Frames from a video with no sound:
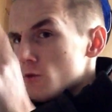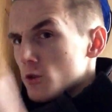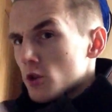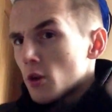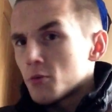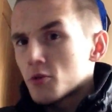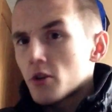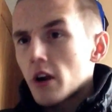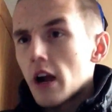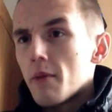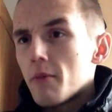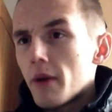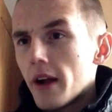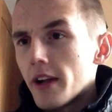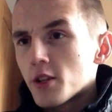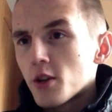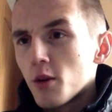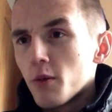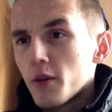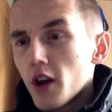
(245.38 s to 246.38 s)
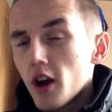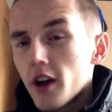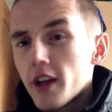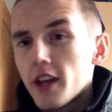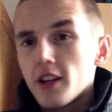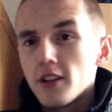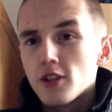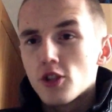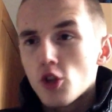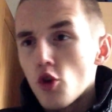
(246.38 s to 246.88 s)
Subscribe, right, so we've got
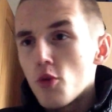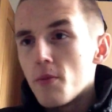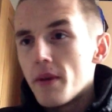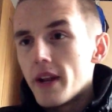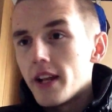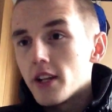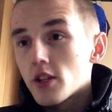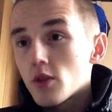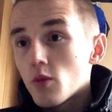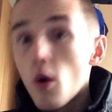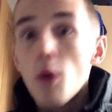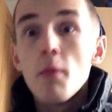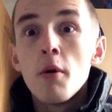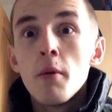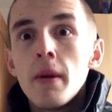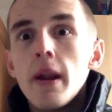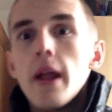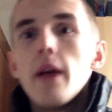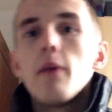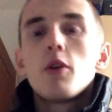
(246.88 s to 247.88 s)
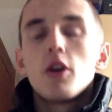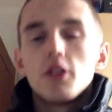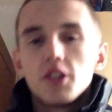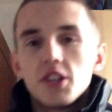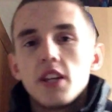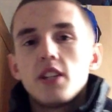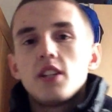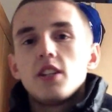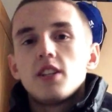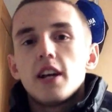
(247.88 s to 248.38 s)
to kill 2 minutes. One more minute, we've got
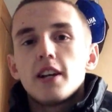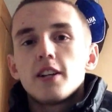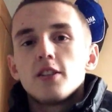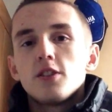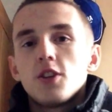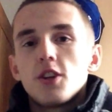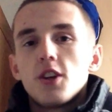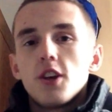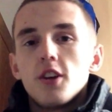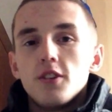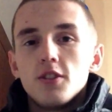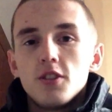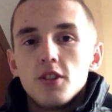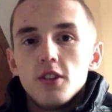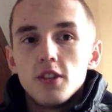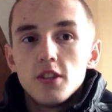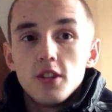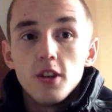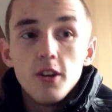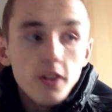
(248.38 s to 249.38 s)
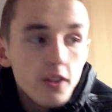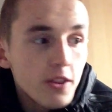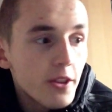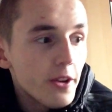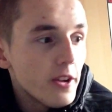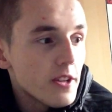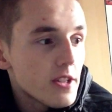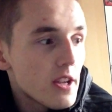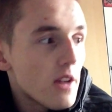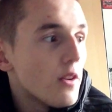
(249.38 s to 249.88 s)
60 seconds to kill until it's
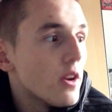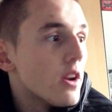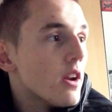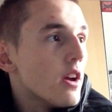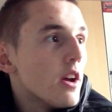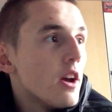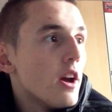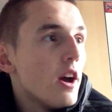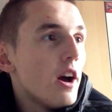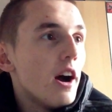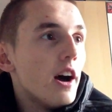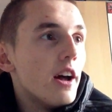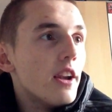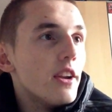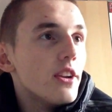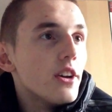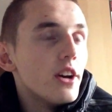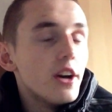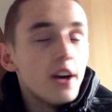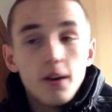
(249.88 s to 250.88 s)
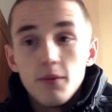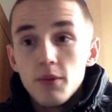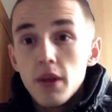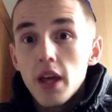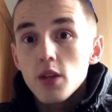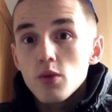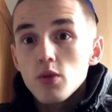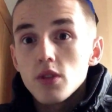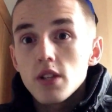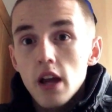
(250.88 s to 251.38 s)
13:37. And yeah,
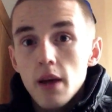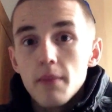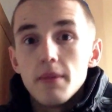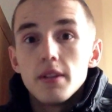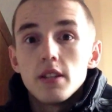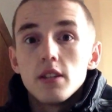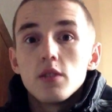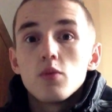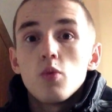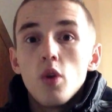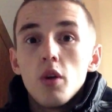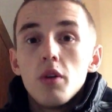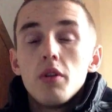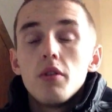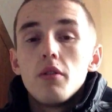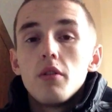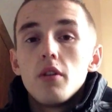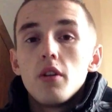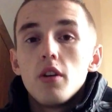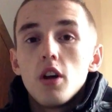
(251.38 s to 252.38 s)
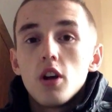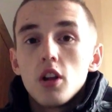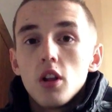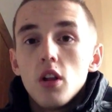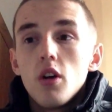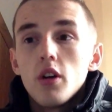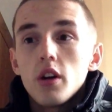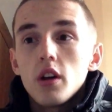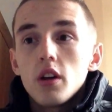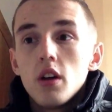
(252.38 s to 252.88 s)
that's what time is, it's 1
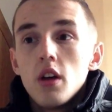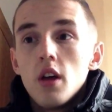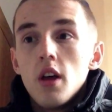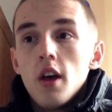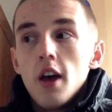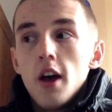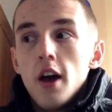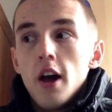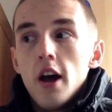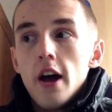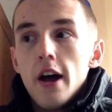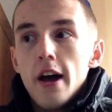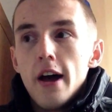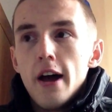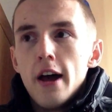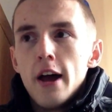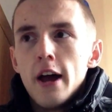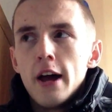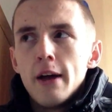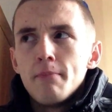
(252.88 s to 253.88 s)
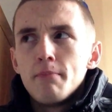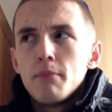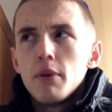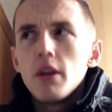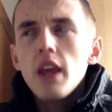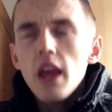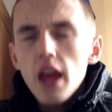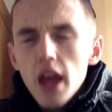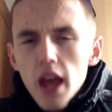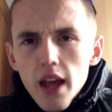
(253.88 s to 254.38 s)
o'clock.
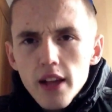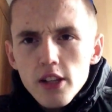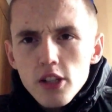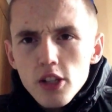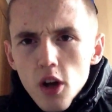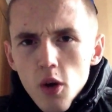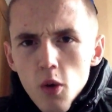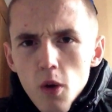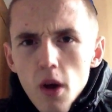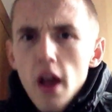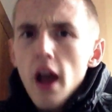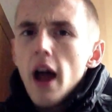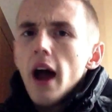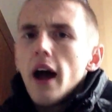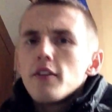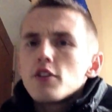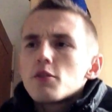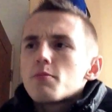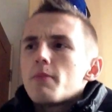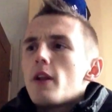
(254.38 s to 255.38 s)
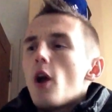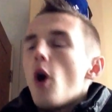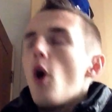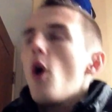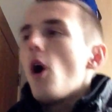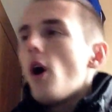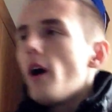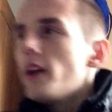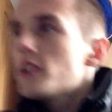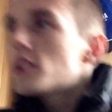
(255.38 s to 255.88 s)
But yeah, so I've just been, oh,